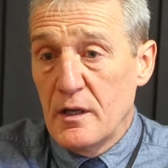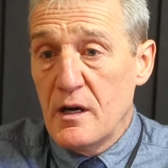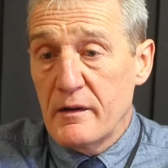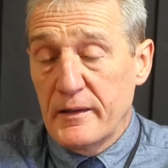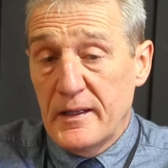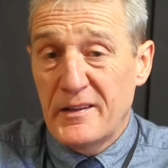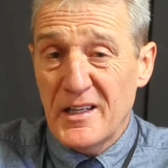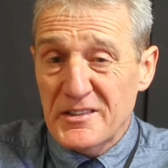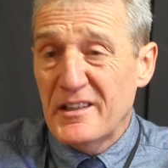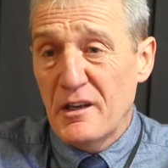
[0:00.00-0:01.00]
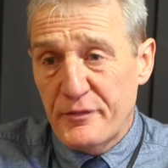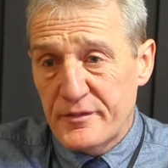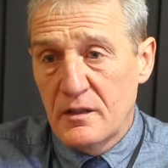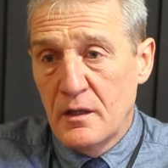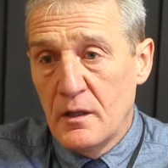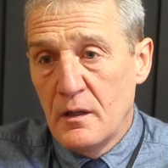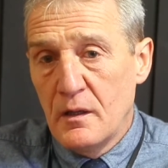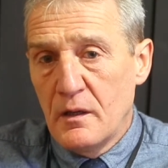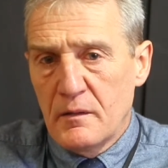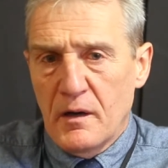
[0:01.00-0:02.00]
you are, and that's a gift.
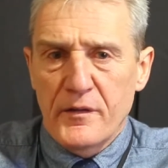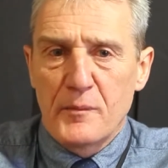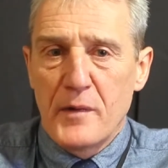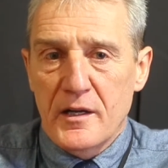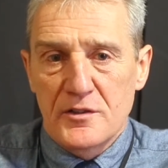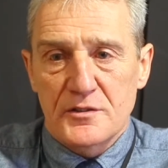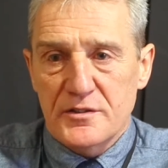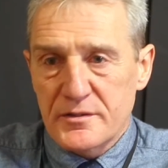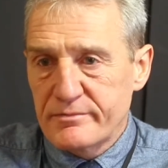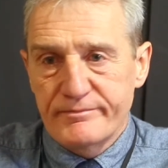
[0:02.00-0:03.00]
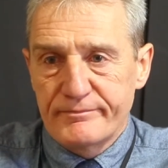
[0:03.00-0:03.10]
Other managers,